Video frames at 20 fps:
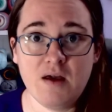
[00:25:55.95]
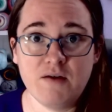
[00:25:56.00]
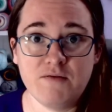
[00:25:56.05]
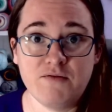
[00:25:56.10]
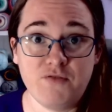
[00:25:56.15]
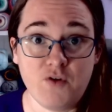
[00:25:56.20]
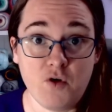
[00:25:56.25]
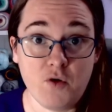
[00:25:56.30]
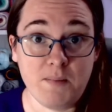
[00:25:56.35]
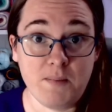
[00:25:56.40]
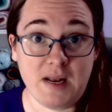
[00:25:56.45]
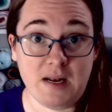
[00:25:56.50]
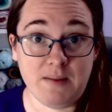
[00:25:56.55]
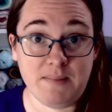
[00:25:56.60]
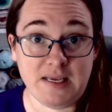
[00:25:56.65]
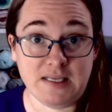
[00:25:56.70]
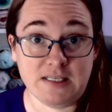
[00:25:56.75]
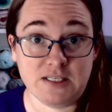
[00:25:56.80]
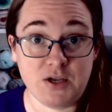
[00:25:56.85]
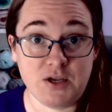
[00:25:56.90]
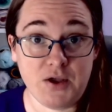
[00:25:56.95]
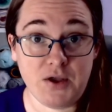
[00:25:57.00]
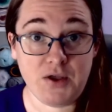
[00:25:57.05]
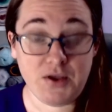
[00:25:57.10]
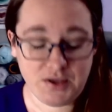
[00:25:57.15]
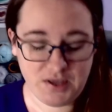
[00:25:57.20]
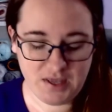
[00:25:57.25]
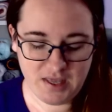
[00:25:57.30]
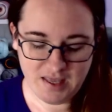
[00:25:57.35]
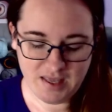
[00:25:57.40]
4mm hook,